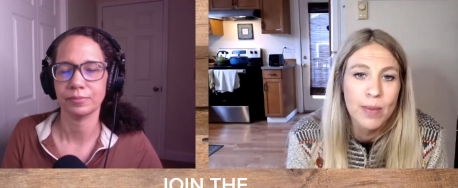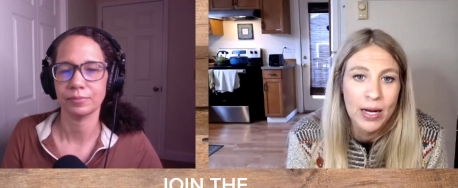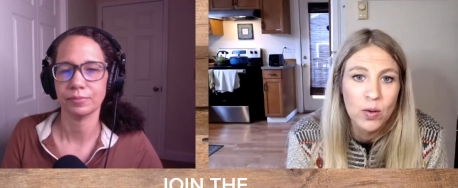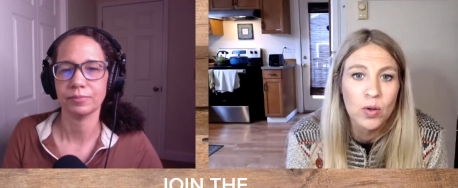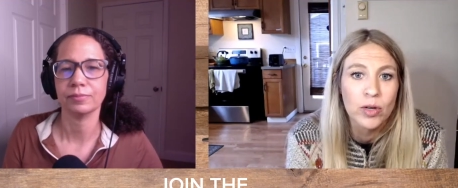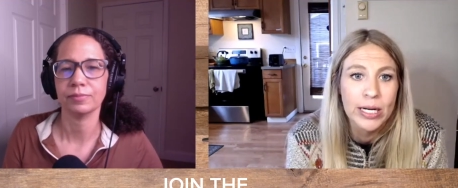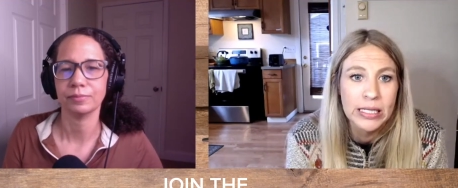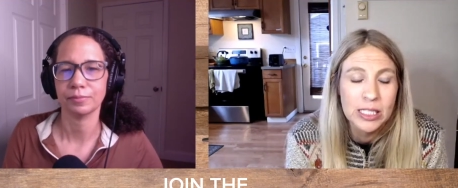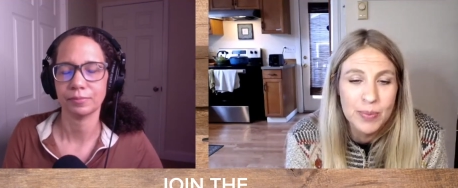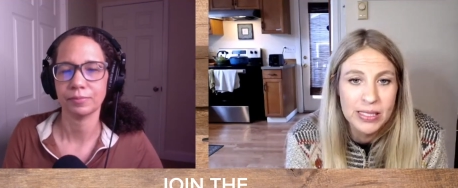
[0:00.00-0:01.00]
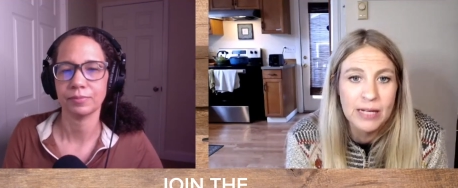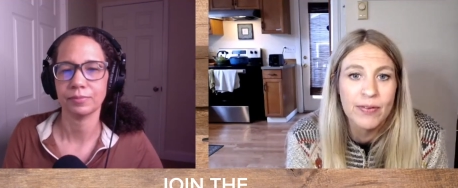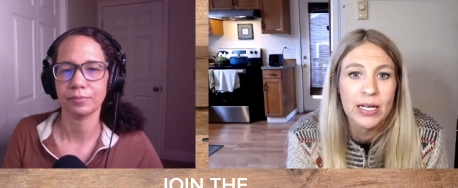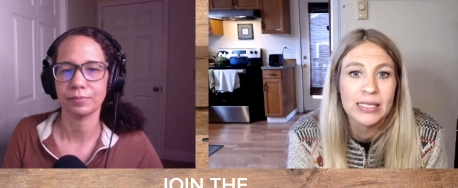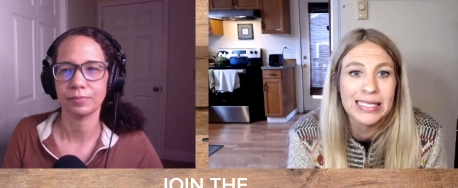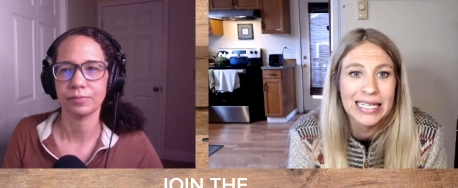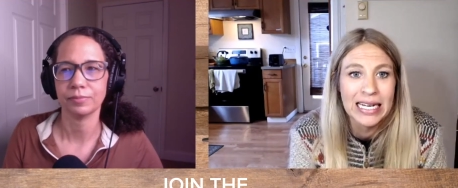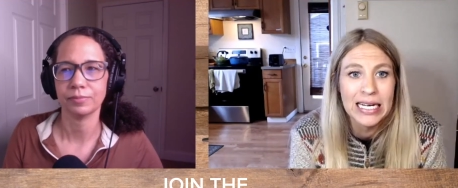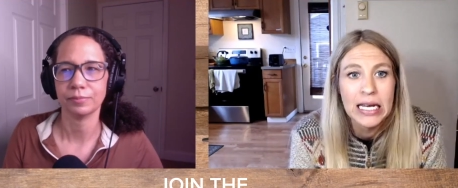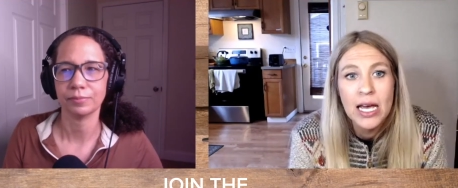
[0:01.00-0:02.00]
Speaker 1: microgreen specific
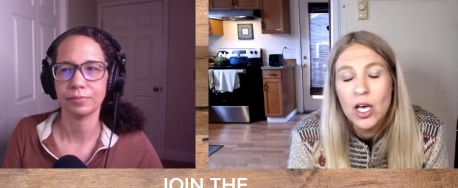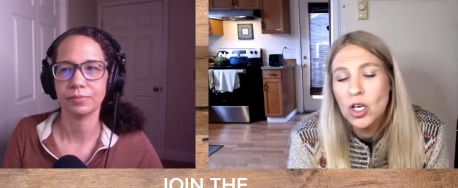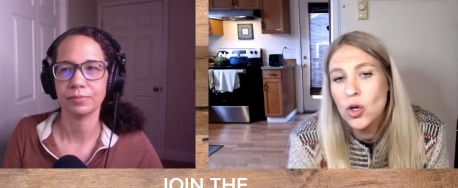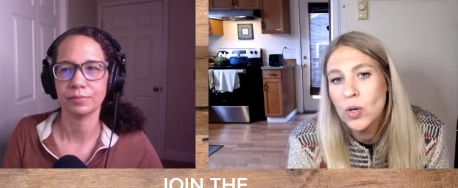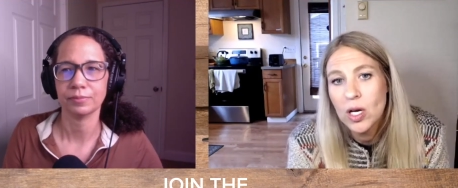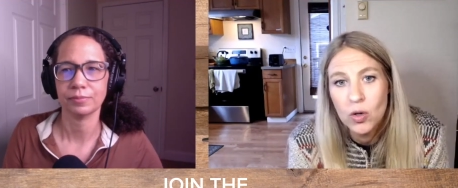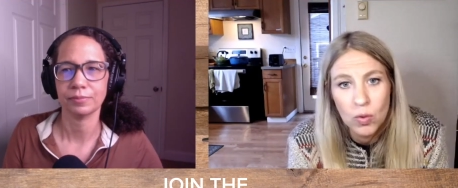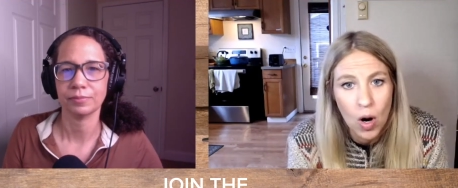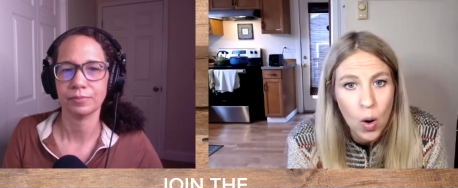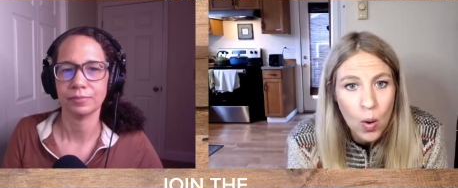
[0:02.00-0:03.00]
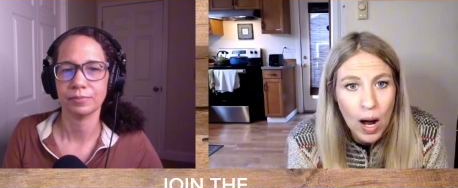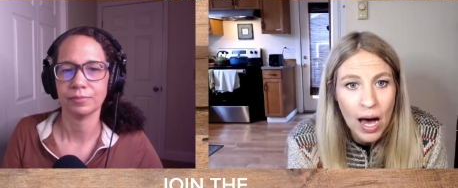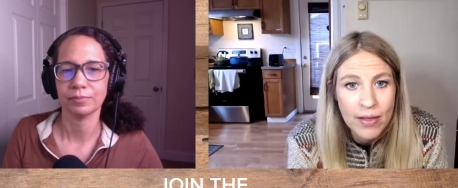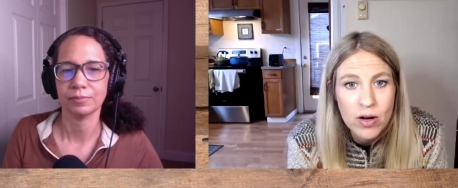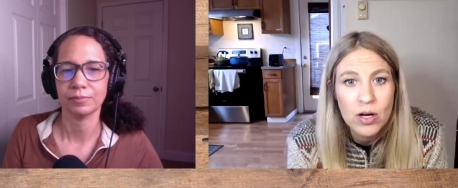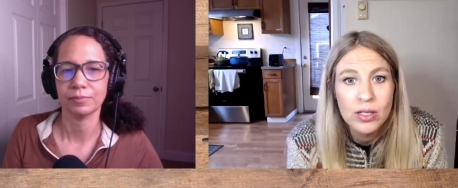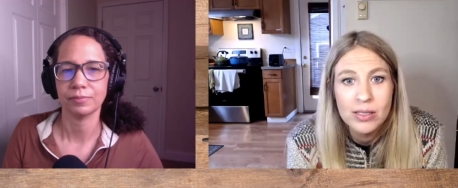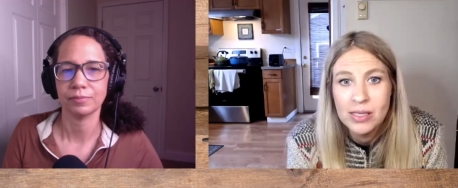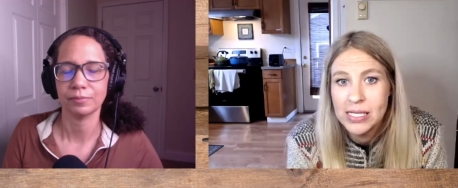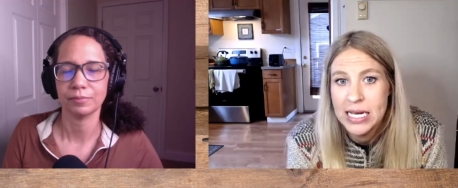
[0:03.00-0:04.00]
seed. You can grow other
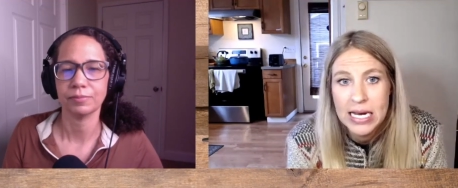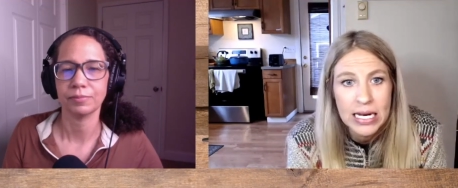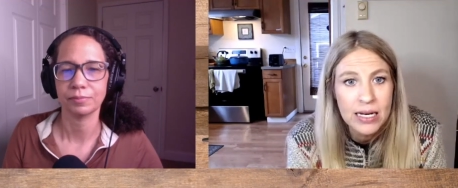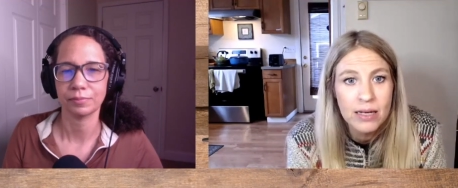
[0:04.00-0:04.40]
seed,